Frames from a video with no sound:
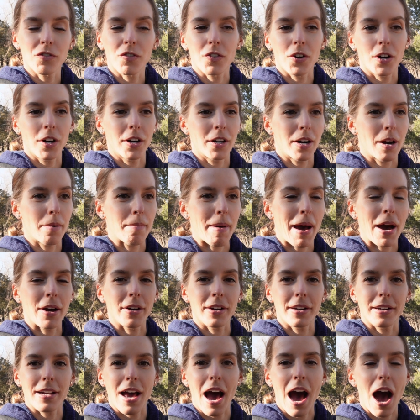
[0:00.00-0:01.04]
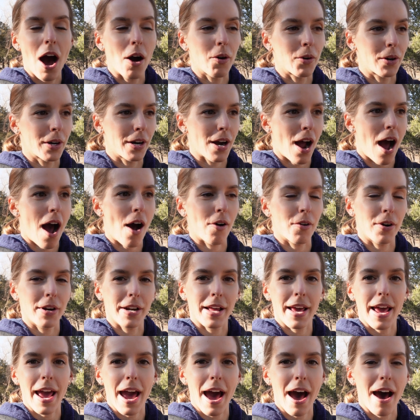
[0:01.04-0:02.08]
for about an hour and
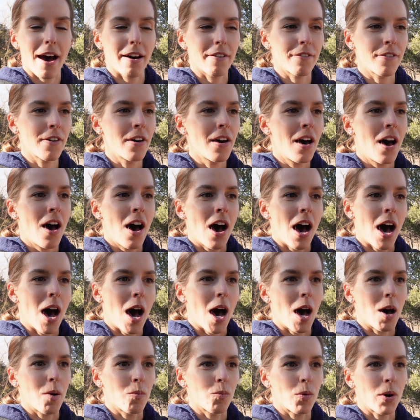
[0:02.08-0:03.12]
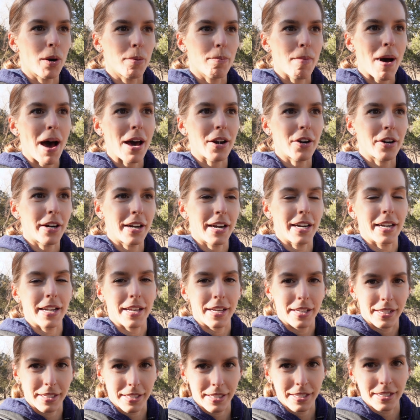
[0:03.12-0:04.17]
a half, where moderate
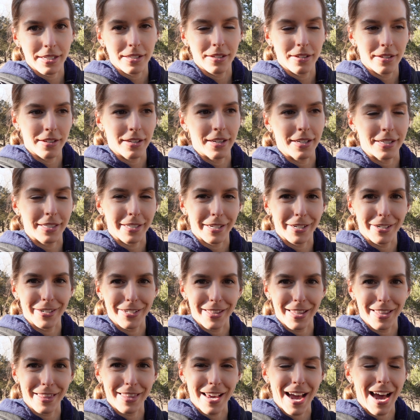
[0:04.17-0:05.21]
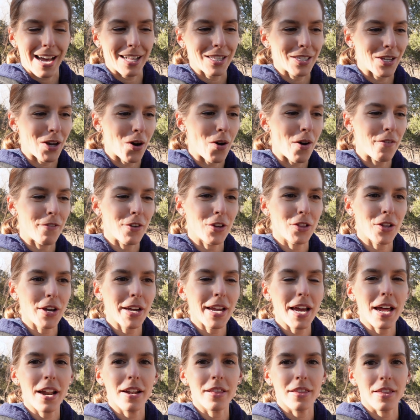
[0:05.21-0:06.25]
is easier than that. So if you look
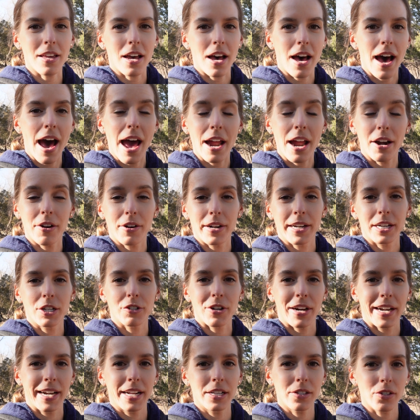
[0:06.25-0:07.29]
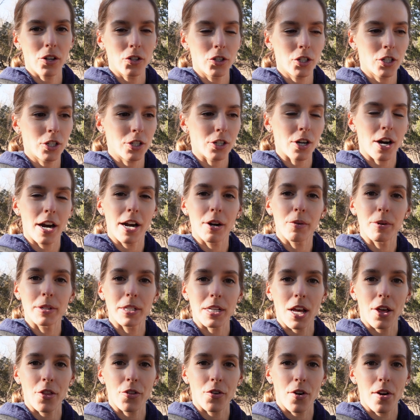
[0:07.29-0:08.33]
at the high running training zones chart, which
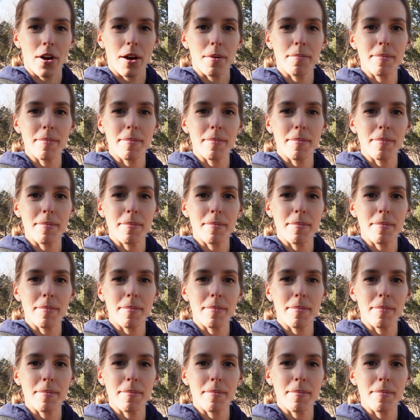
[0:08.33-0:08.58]
I'll throw up